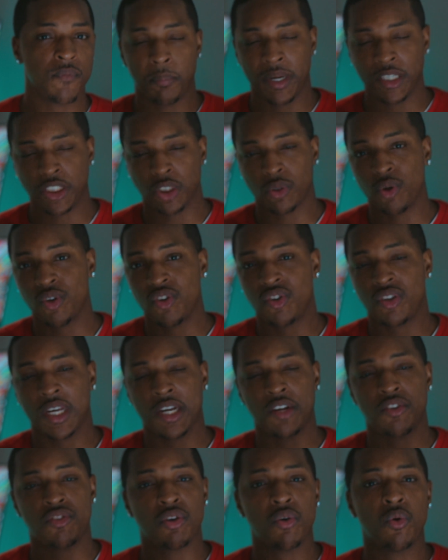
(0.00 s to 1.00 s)
Make sure you
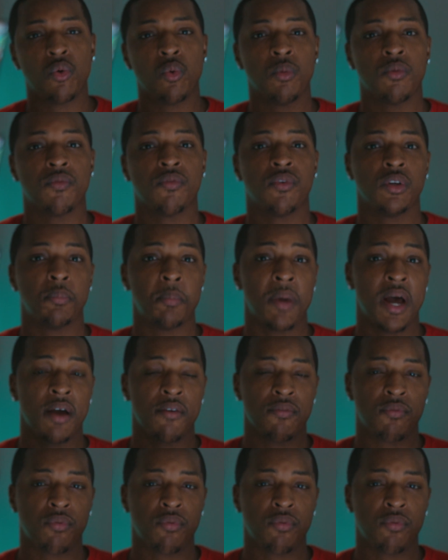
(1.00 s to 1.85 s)
stay tuned for my